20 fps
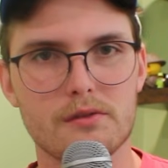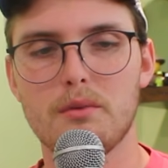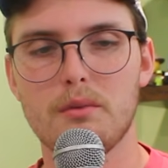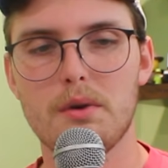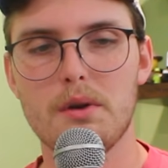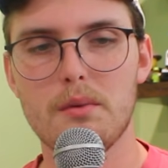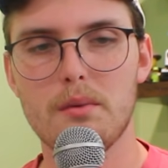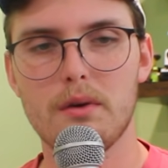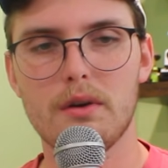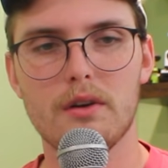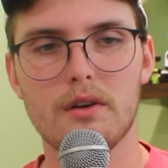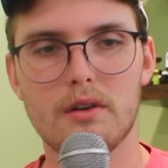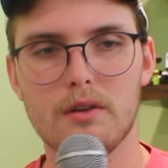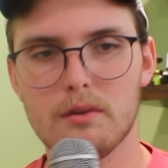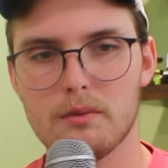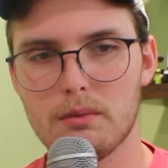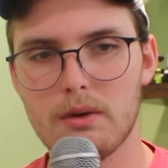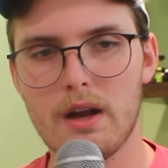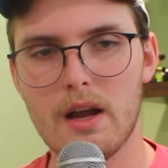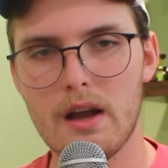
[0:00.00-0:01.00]
we will
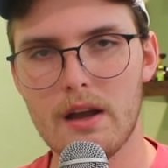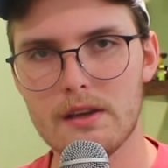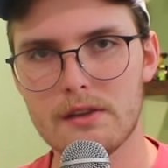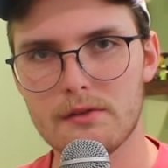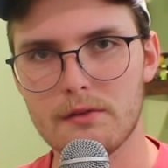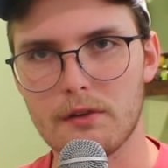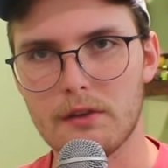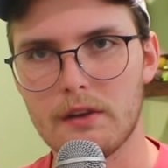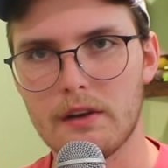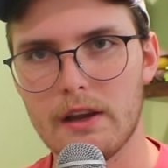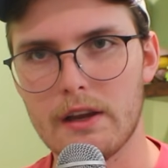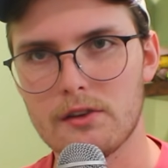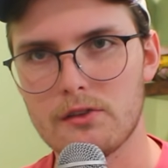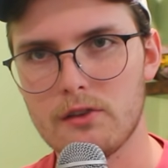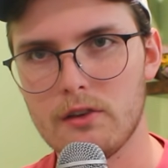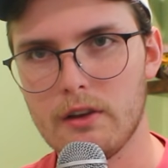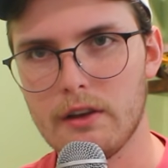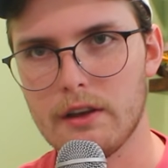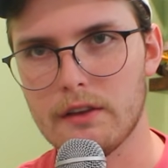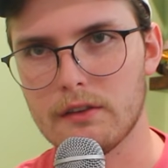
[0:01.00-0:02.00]
rise for the
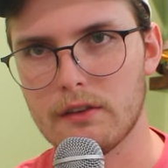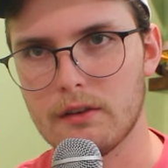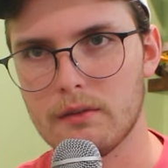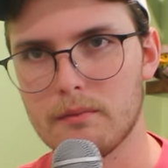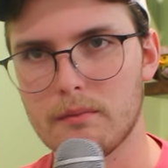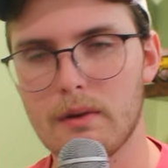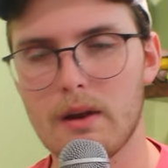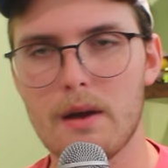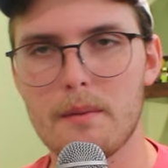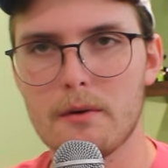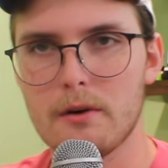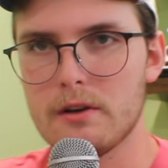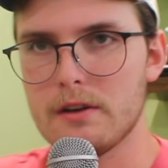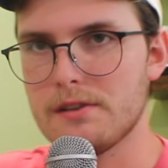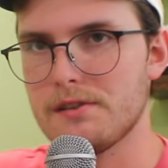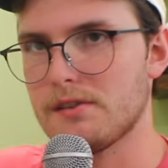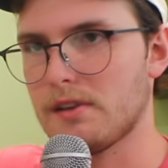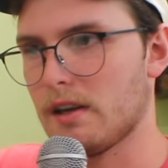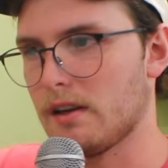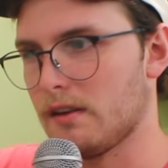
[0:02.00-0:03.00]
national anthem. I'm already
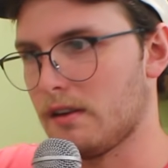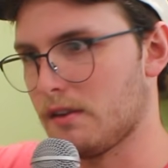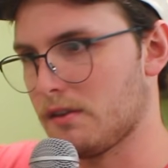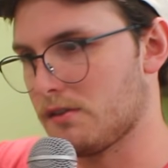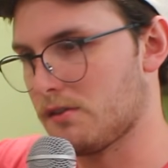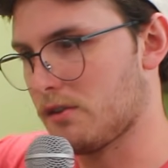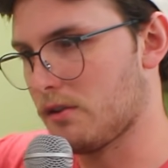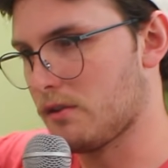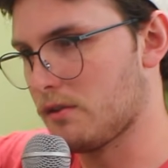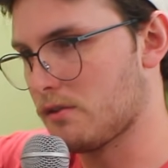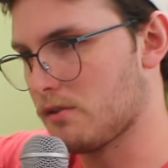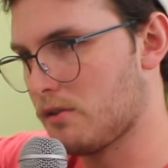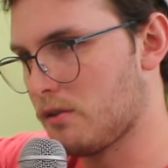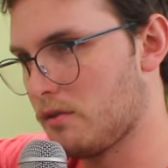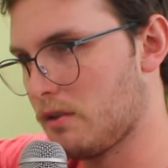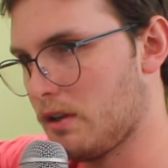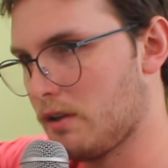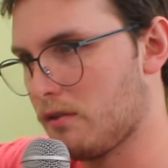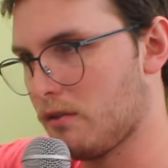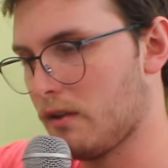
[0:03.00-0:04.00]
standing, so there's no
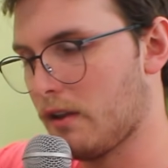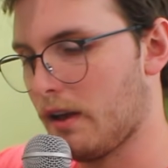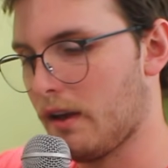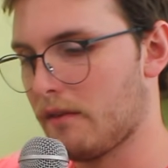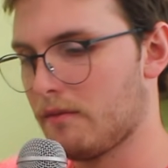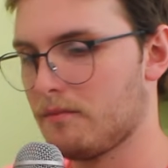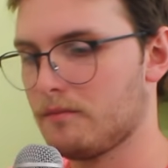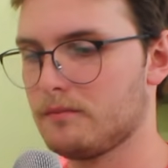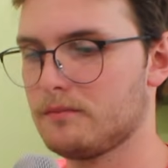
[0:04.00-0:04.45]
need for that.